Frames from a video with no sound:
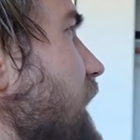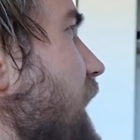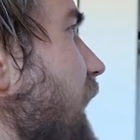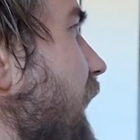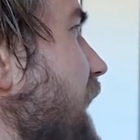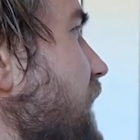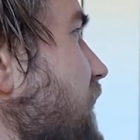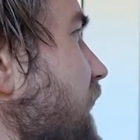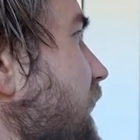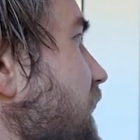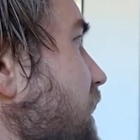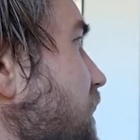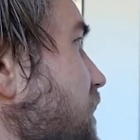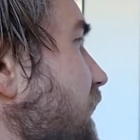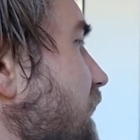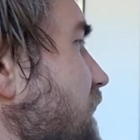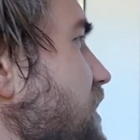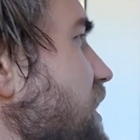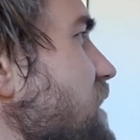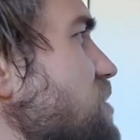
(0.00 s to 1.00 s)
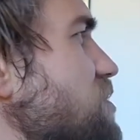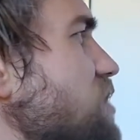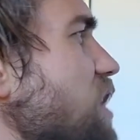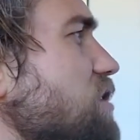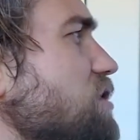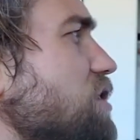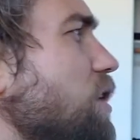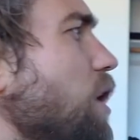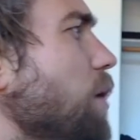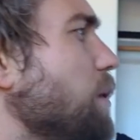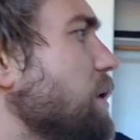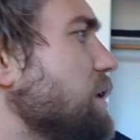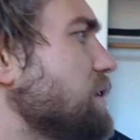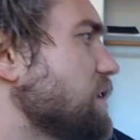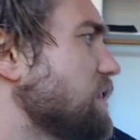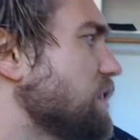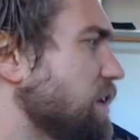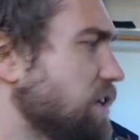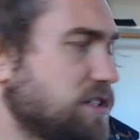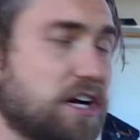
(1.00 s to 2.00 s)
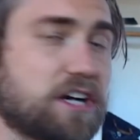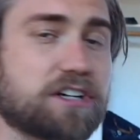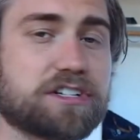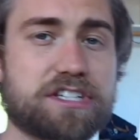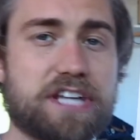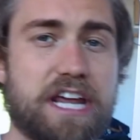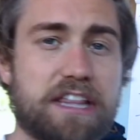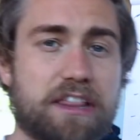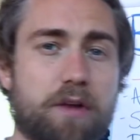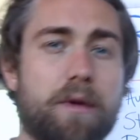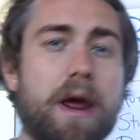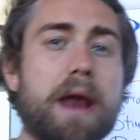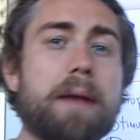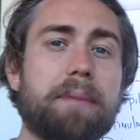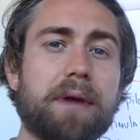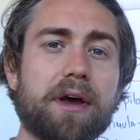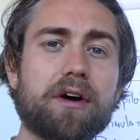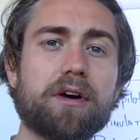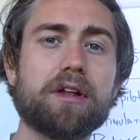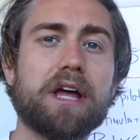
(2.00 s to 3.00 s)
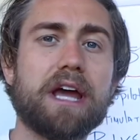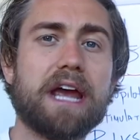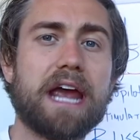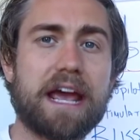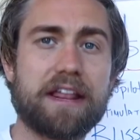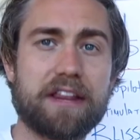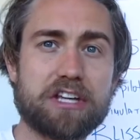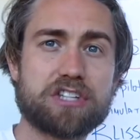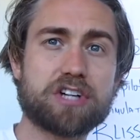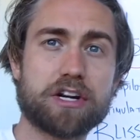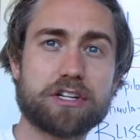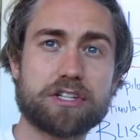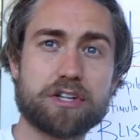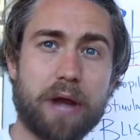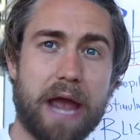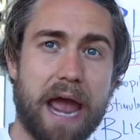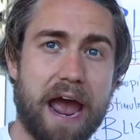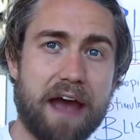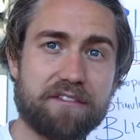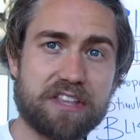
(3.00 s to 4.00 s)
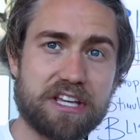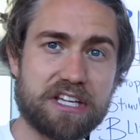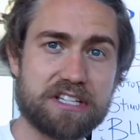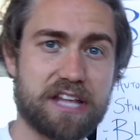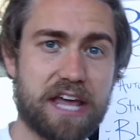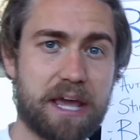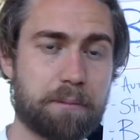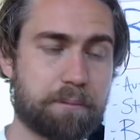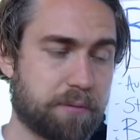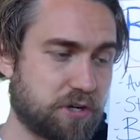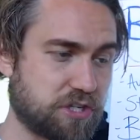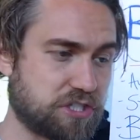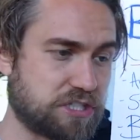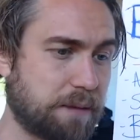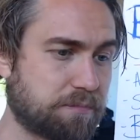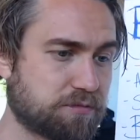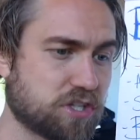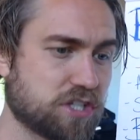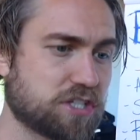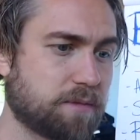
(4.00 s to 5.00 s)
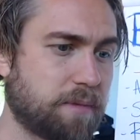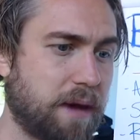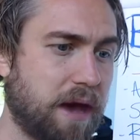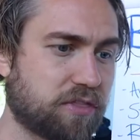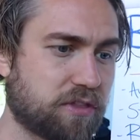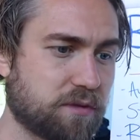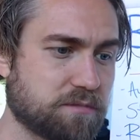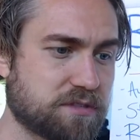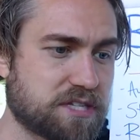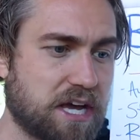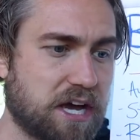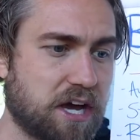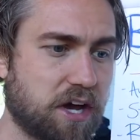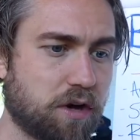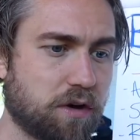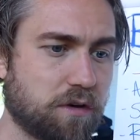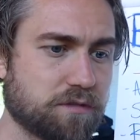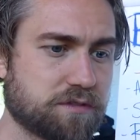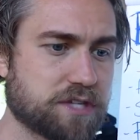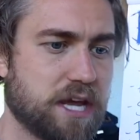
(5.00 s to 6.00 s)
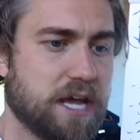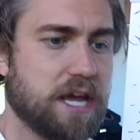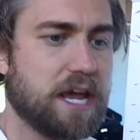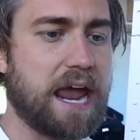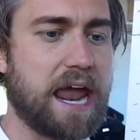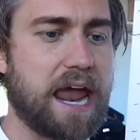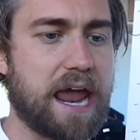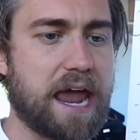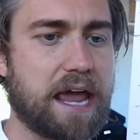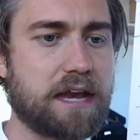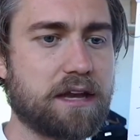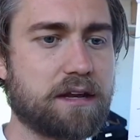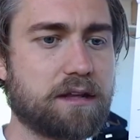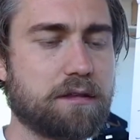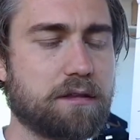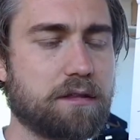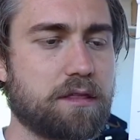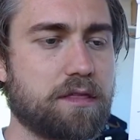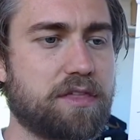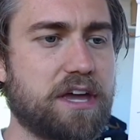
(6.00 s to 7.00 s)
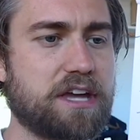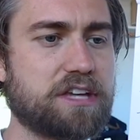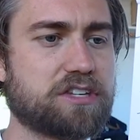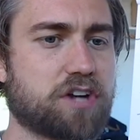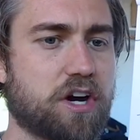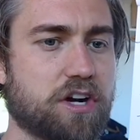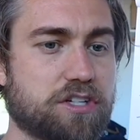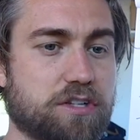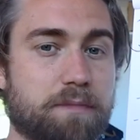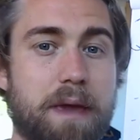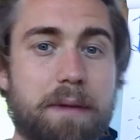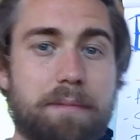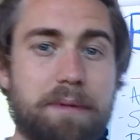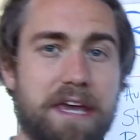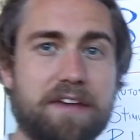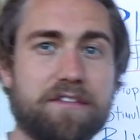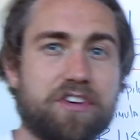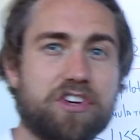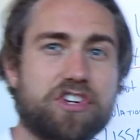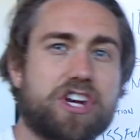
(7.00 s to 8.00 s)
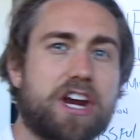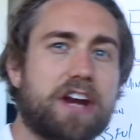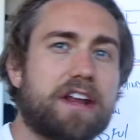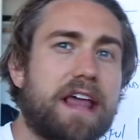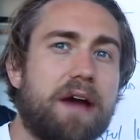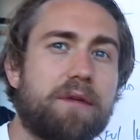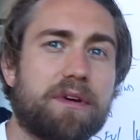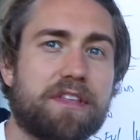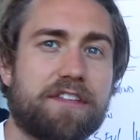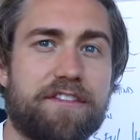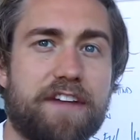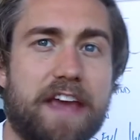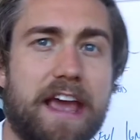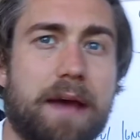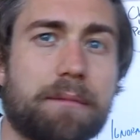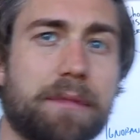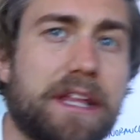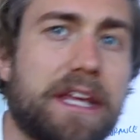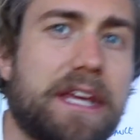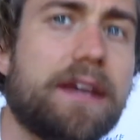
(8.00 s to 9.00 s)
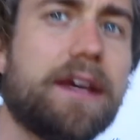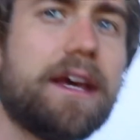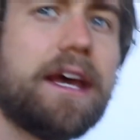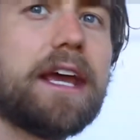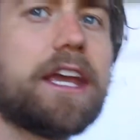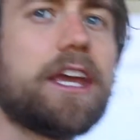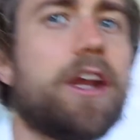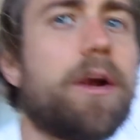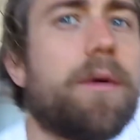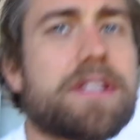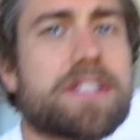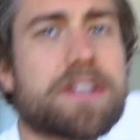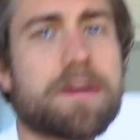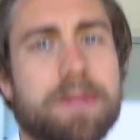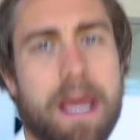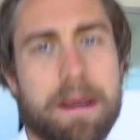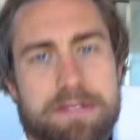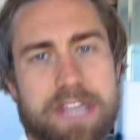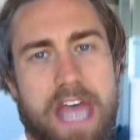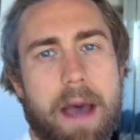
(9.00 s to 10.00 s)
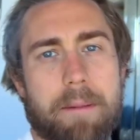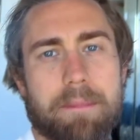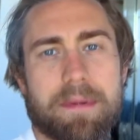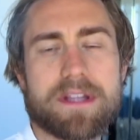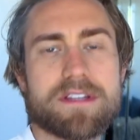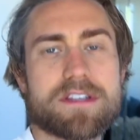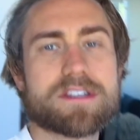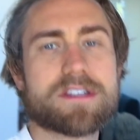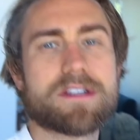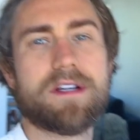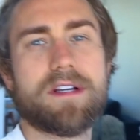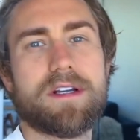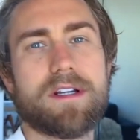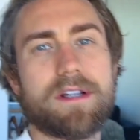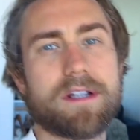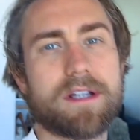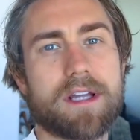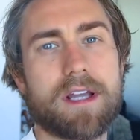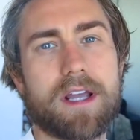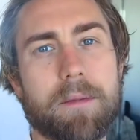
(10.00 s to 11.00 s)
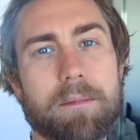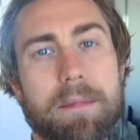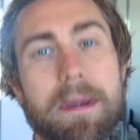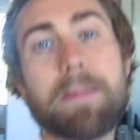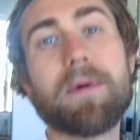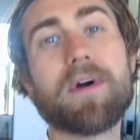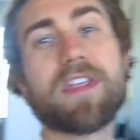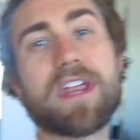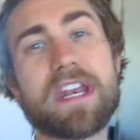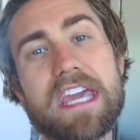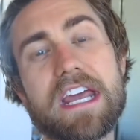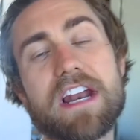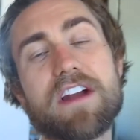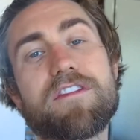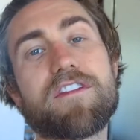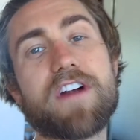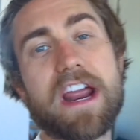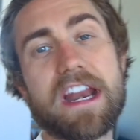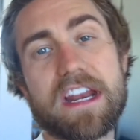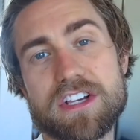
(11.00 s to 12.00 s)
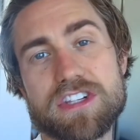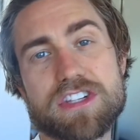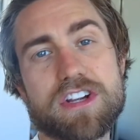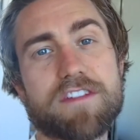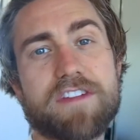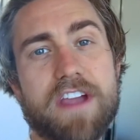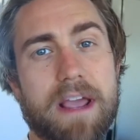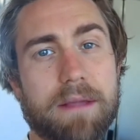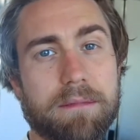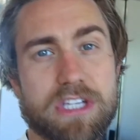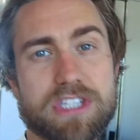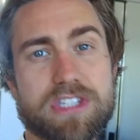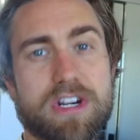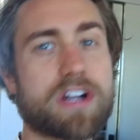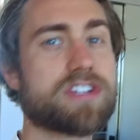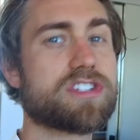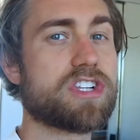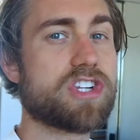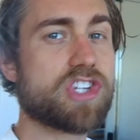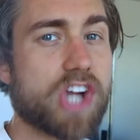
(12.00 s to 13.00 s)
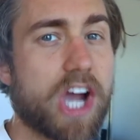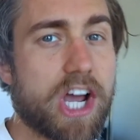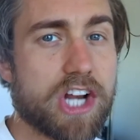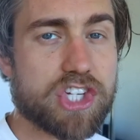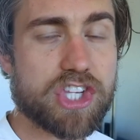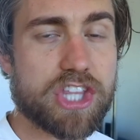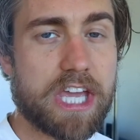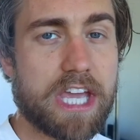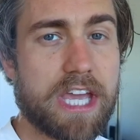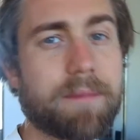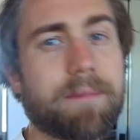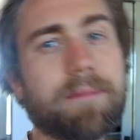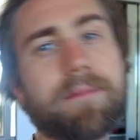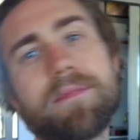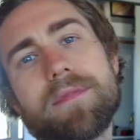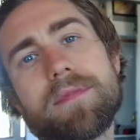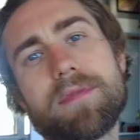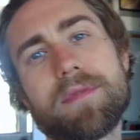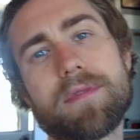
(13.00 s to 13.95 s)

and they then start to take the red pill, and they start to have these like perceptions about themselves, and they start to maybe even share that with family. You know what sometimes happens? People then get afraid because their family starts to judge them.